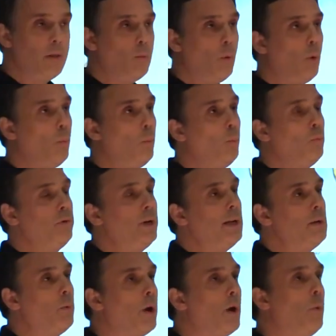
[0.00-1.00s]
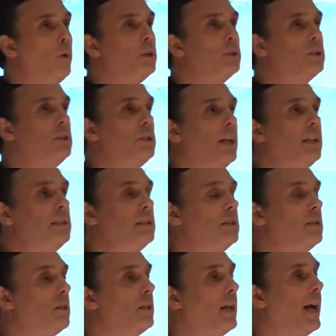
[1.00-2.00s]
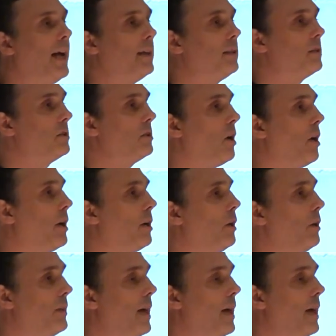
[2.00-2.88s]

what I want to suggest is that set